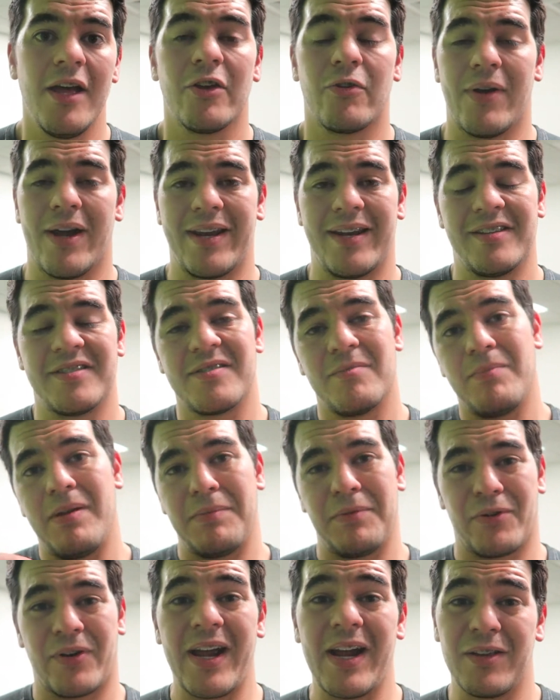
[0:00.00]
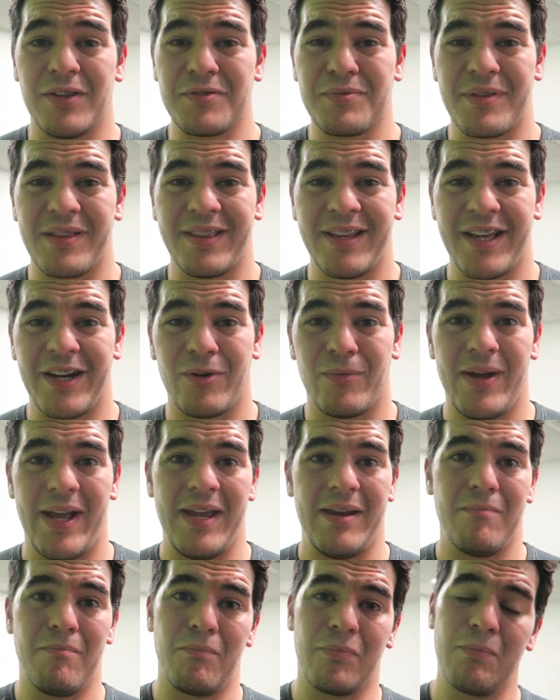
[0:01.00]
Granted, some people are careless with a lighter
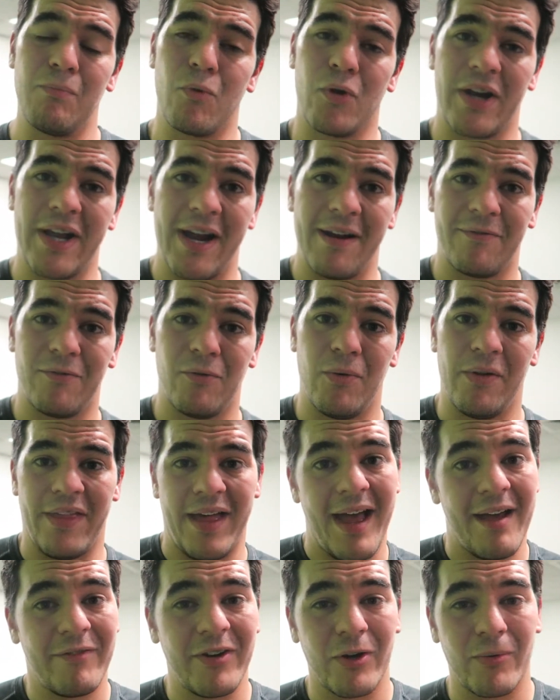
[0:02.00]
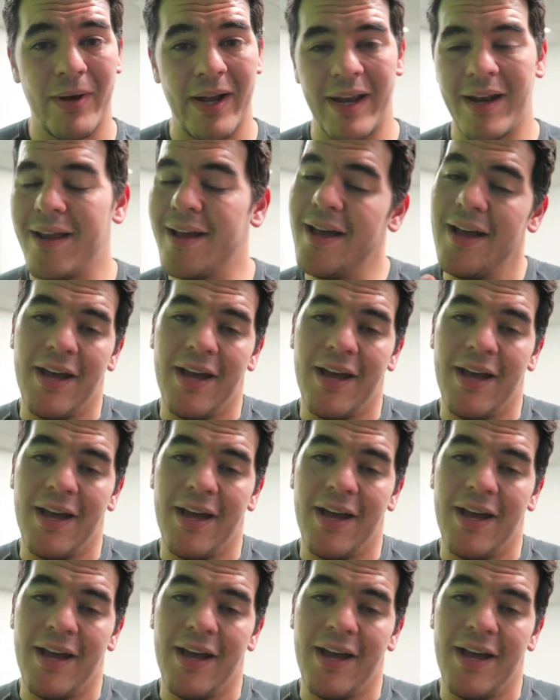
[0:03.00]
weight and more careful with a heavier weight.